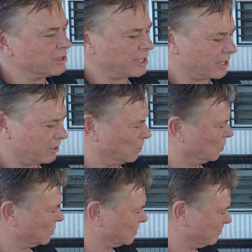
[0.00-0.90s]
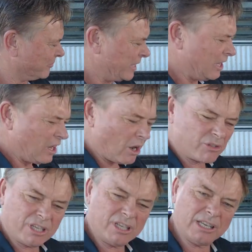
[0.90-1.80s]
Sarah awesome? I'm
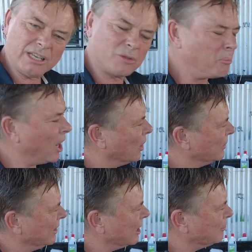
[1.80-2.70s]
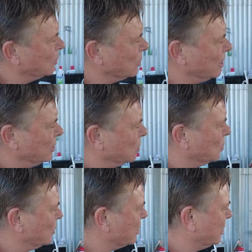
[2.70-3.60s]
sitting in this boat and I'm looking at
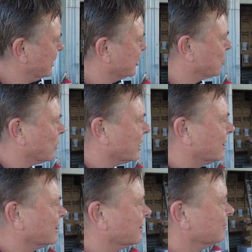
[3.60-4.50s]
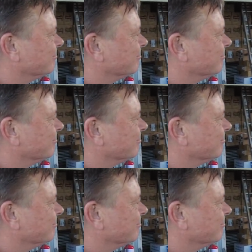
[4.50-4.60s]
all this electronics.